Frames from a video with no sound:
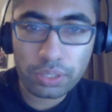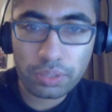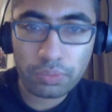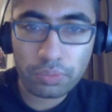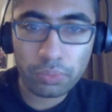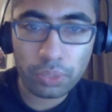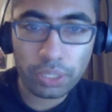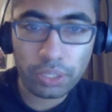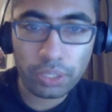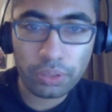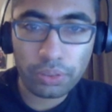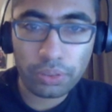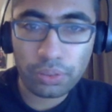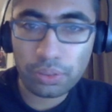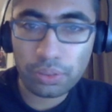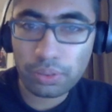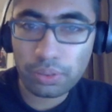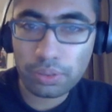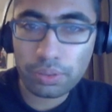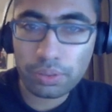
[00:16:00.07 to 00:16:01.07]
with
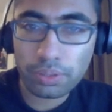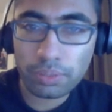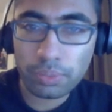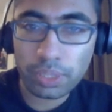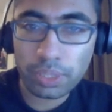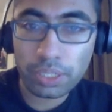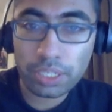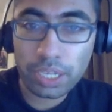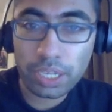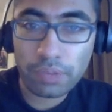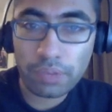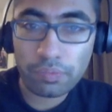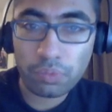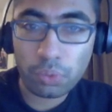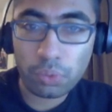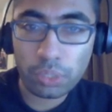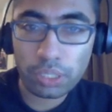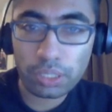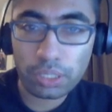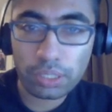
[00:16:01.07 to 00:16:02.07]
the
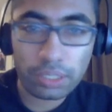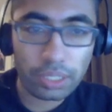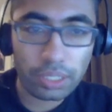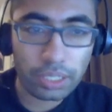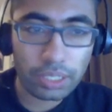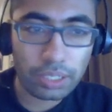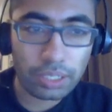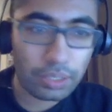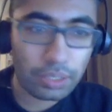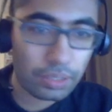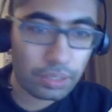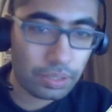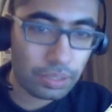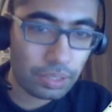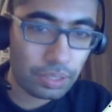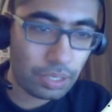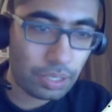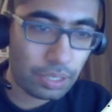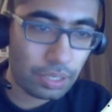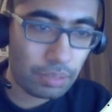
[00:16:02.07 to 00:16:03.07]
1040. Like
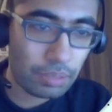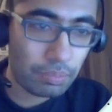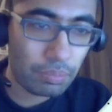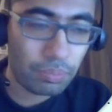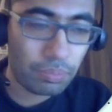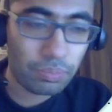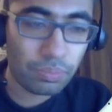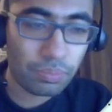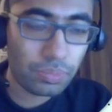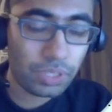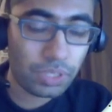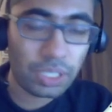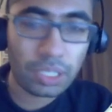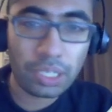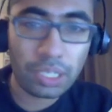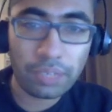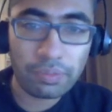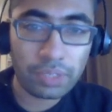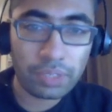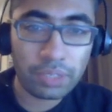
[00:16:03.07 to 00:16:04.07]

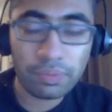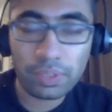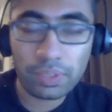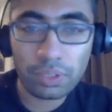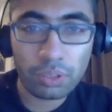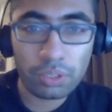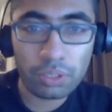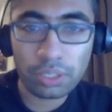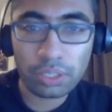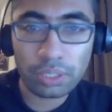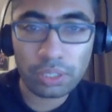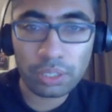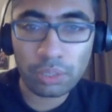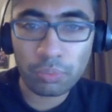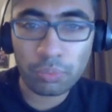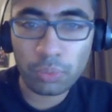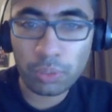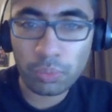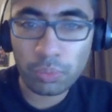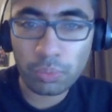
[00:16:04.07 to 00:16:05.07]
11, even on
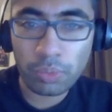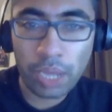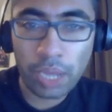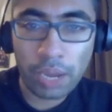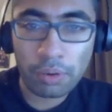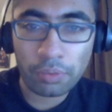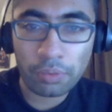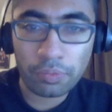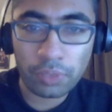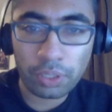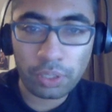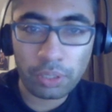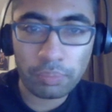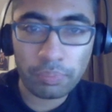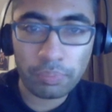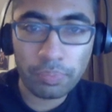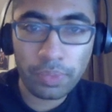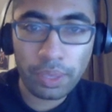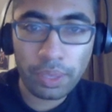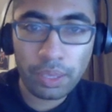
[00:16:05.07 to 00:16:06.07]
our firm,
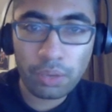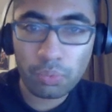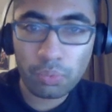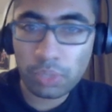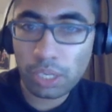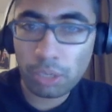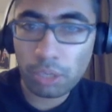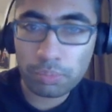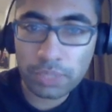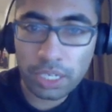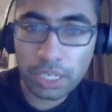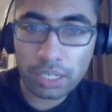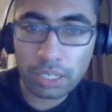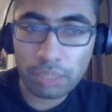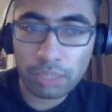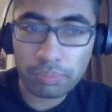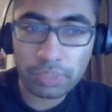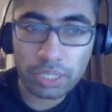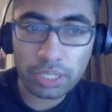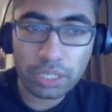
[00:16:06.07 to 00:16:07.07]
we help tech
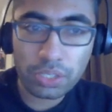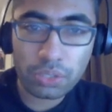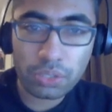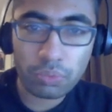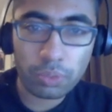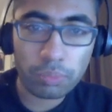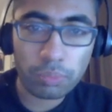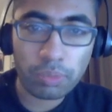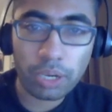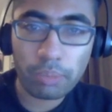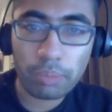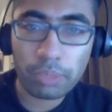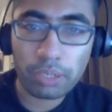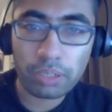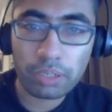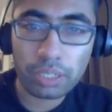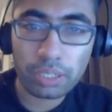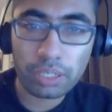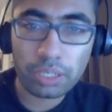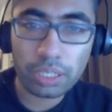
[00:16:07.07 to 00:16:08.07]
companies, so we
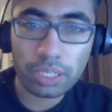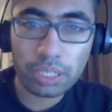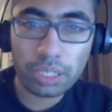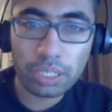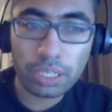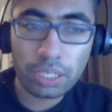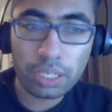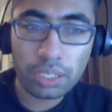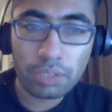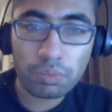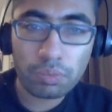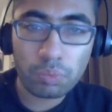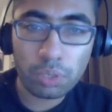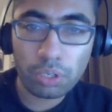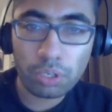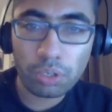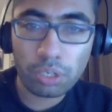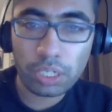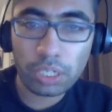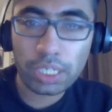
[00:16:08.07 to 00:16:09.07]
primarily
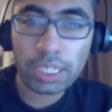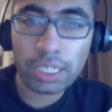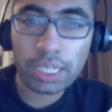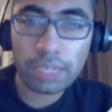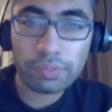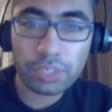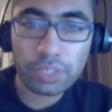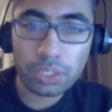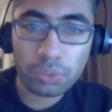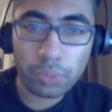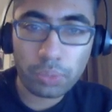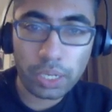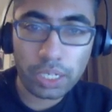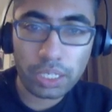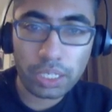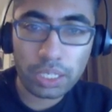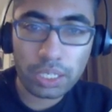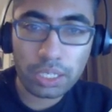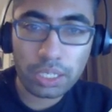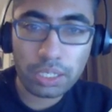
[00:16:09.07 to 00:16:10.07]
work on
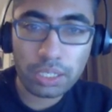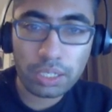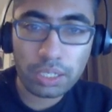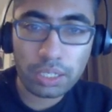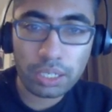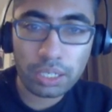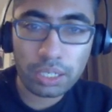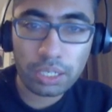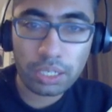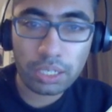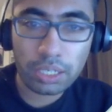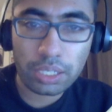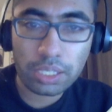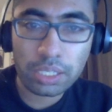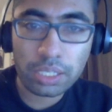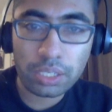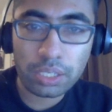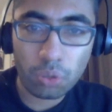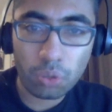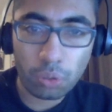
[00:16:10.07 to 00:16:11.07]
1120
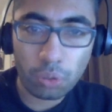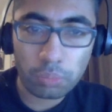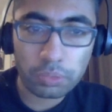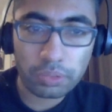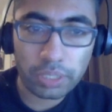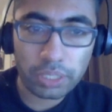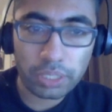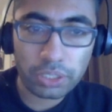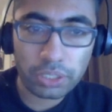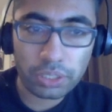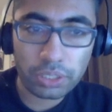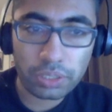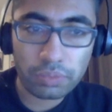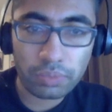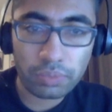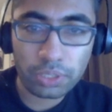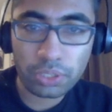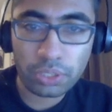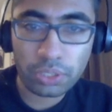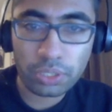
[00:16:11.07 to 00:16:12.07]
C corporation
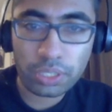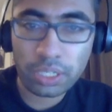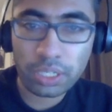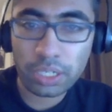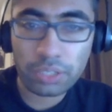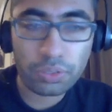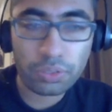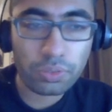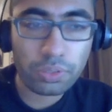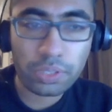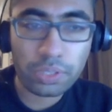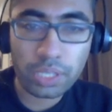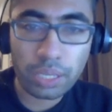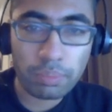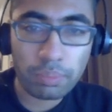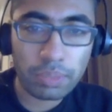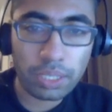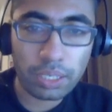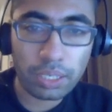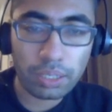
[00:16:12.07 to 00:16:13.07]
returns, and I do the same
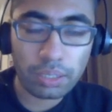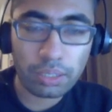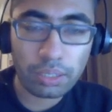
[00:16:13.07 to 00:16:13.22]
thing.